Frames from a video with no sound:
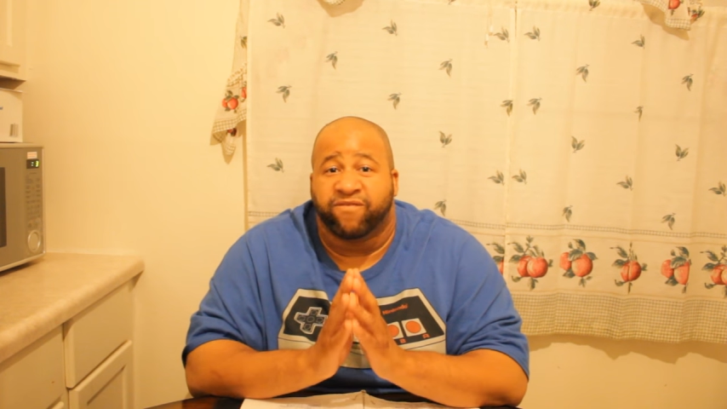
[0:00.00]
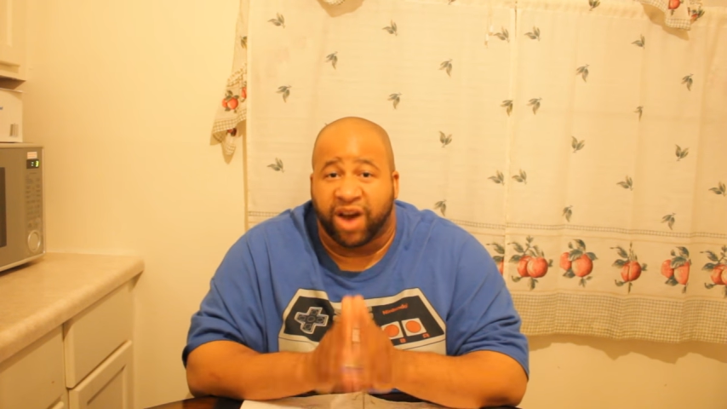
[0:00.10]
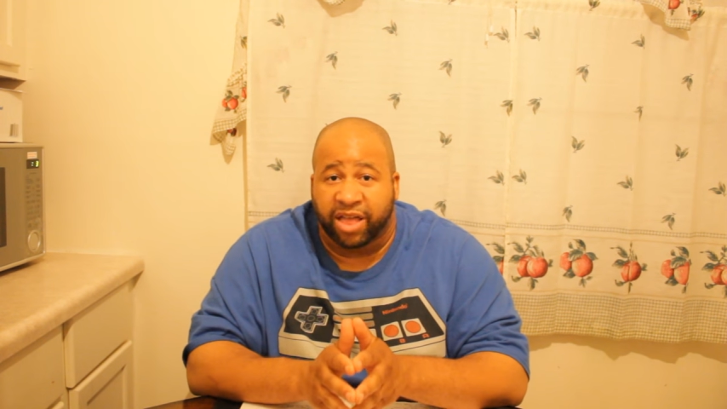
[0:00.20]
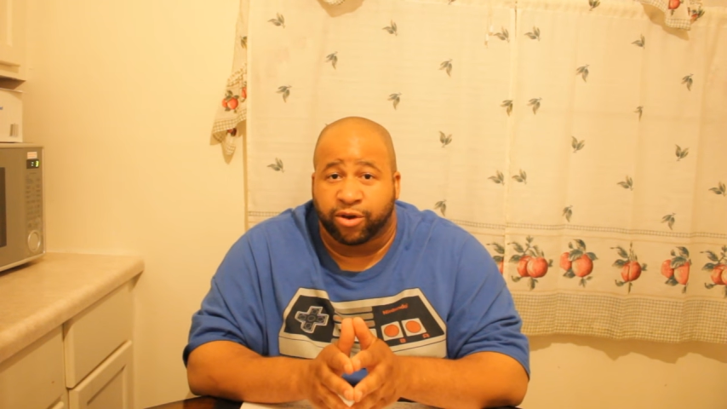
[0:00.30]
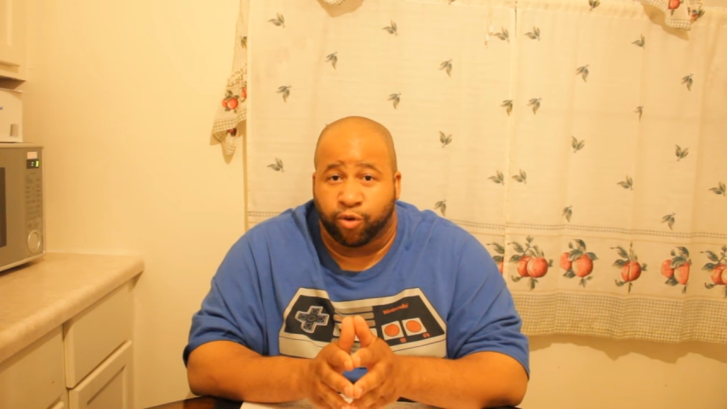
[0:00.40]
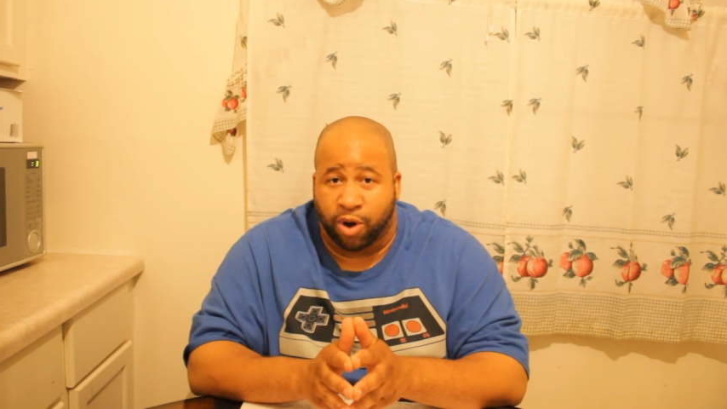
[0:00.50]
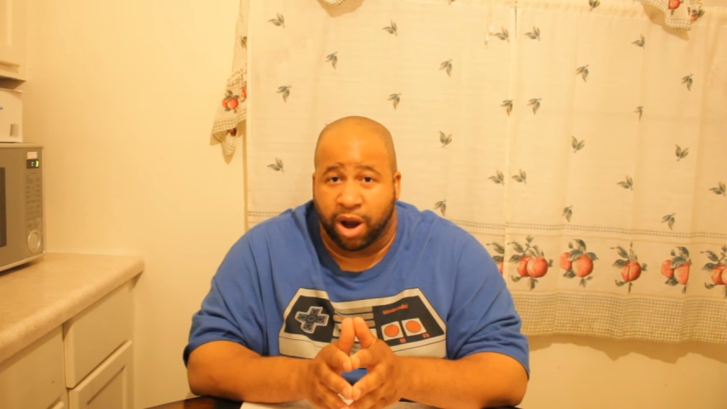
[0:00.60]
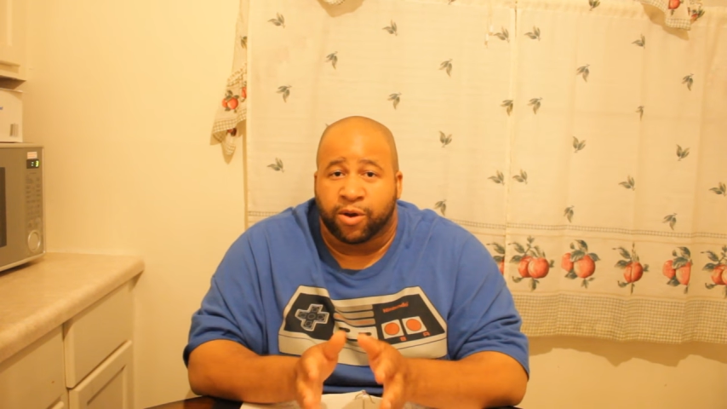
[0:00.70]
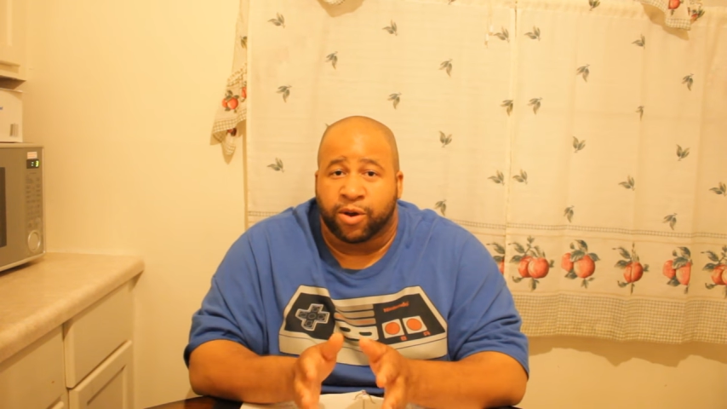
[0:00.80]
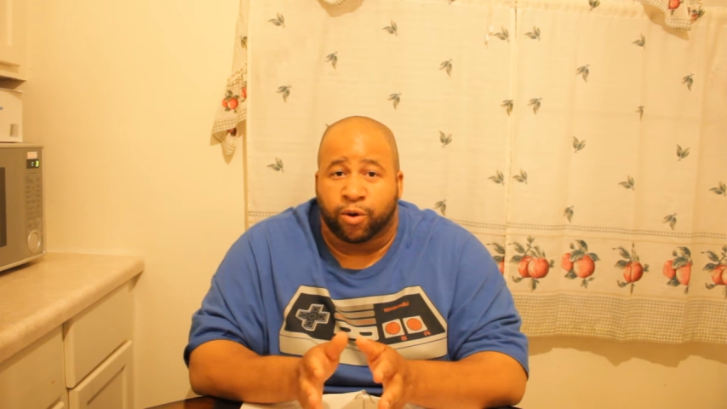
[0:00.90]
violent
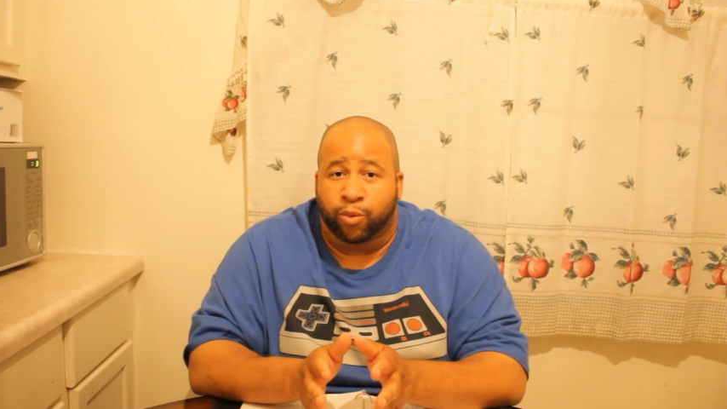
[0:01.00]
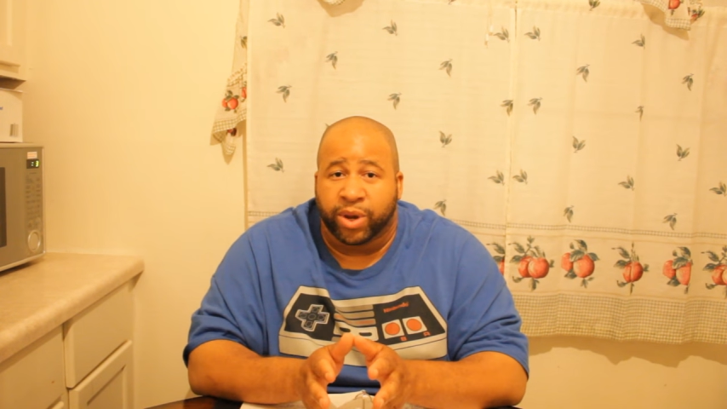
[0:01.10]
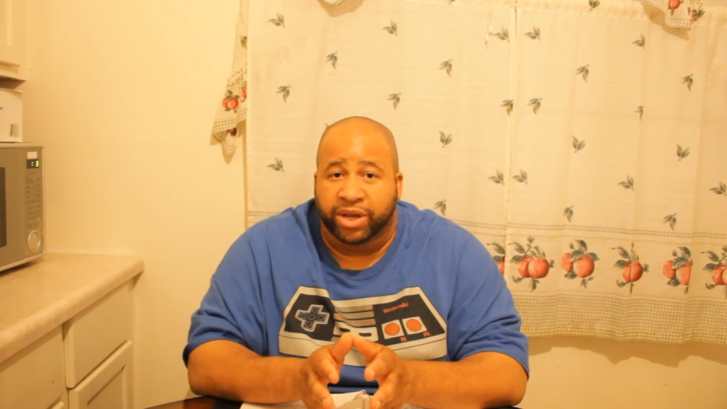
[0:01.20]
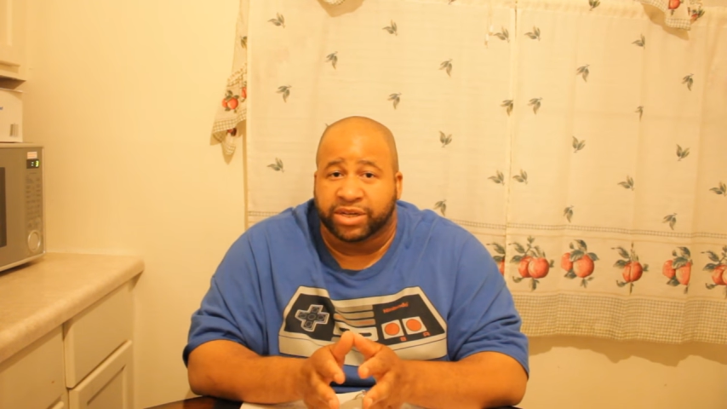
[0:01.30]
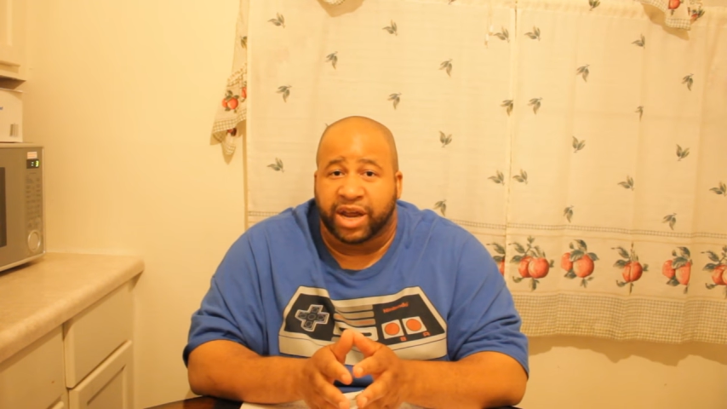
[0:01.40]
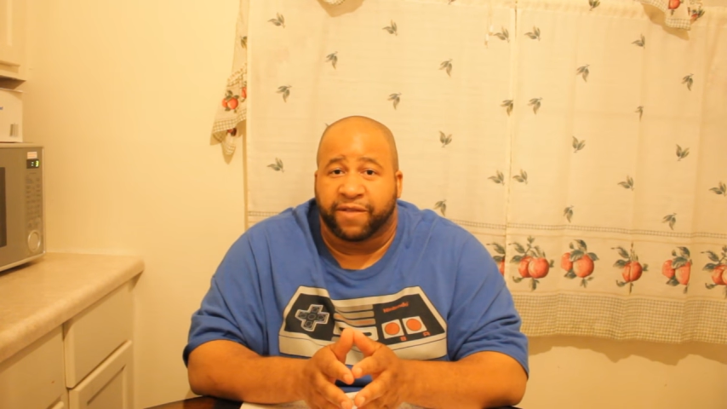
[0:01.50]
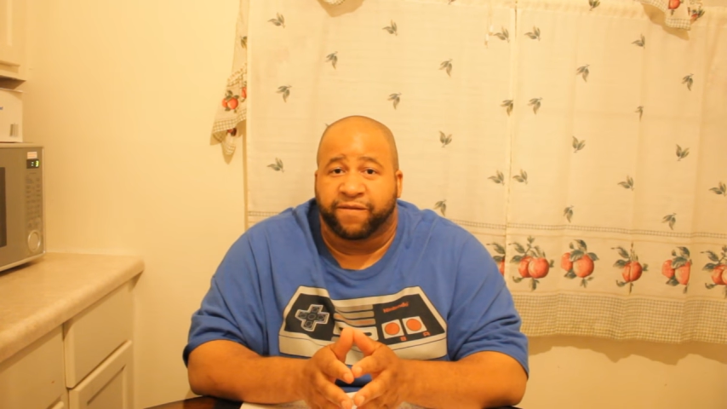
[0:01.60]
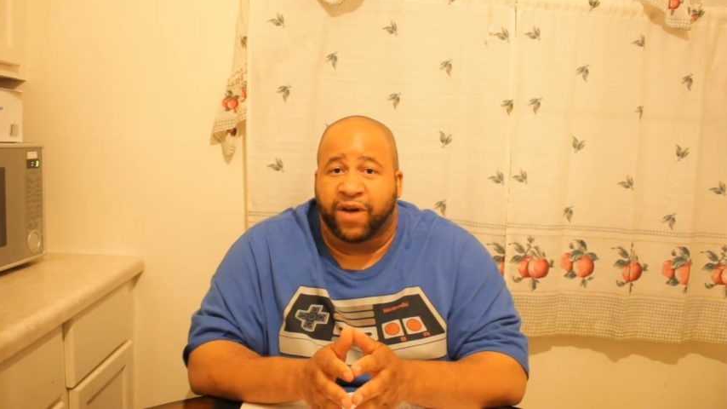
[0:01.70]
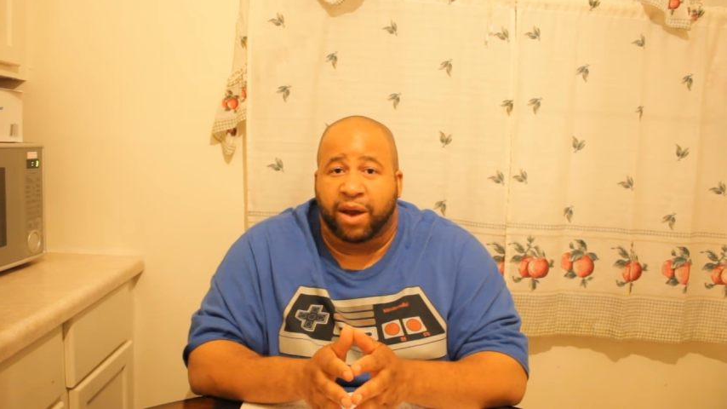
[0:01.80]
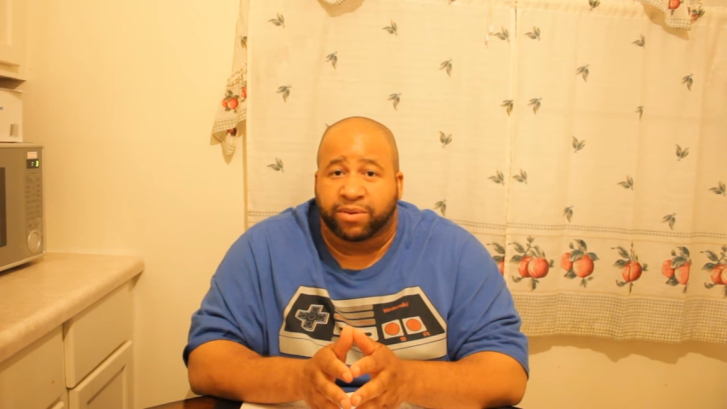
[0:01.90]
crime. On the weekends, you got
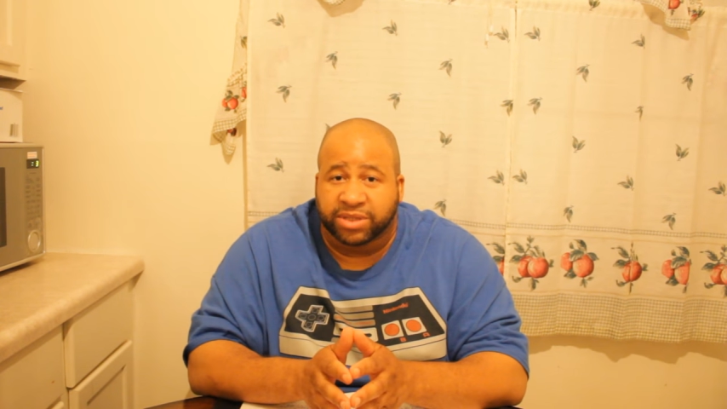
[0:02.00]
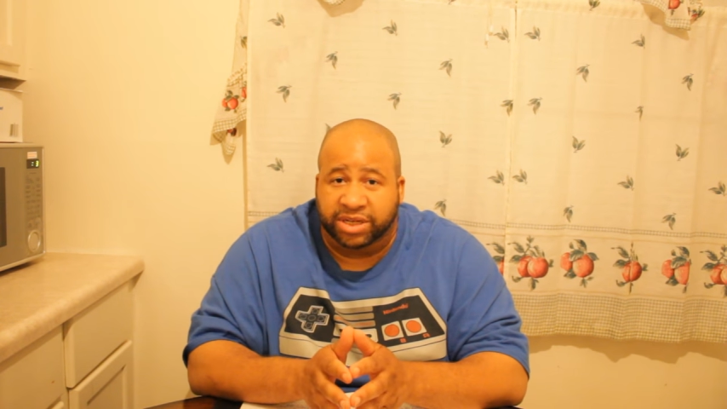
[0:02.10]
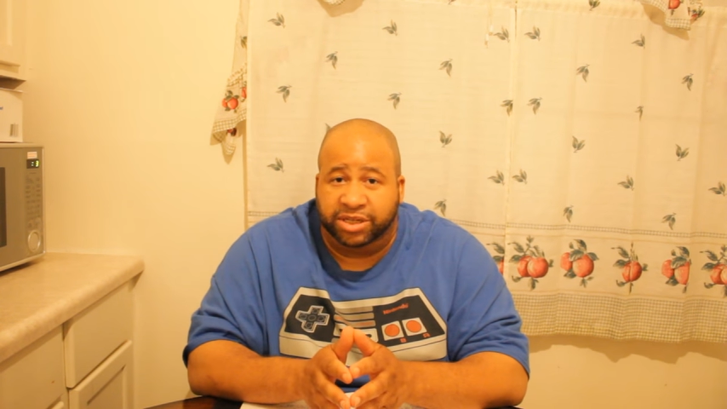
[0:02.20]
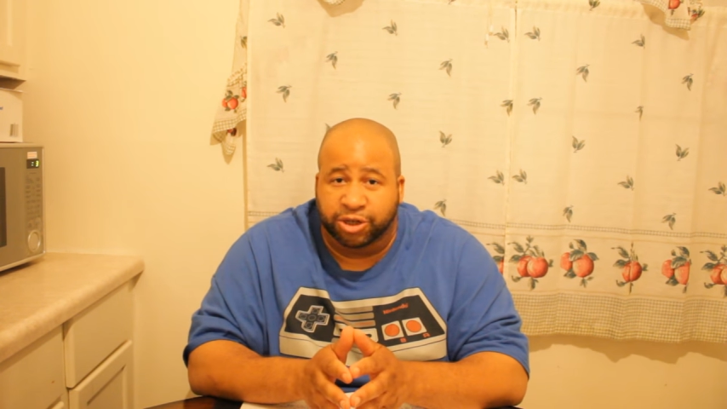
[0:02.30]
5 or 6